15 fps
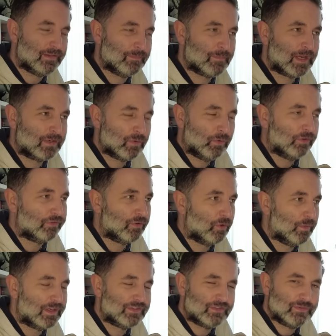My goal is
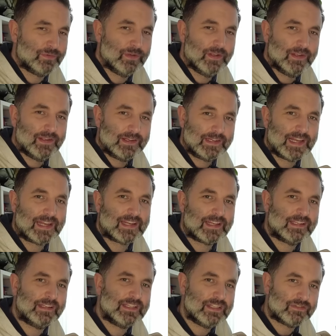always to get
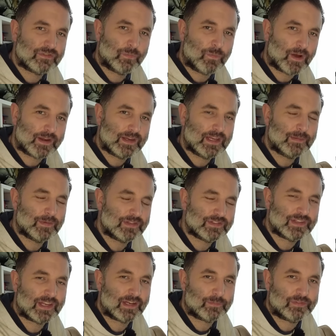at least one
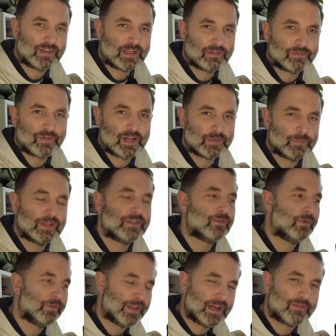image that I'm satisfied
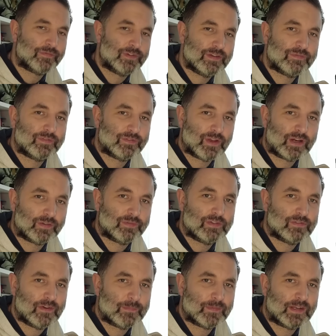with on every
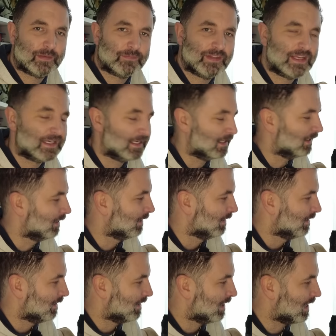photography trip that I'm taking.
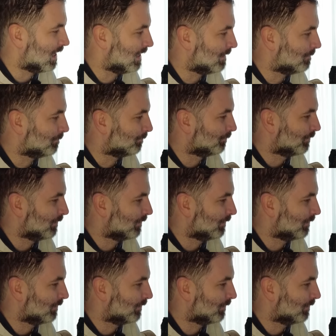And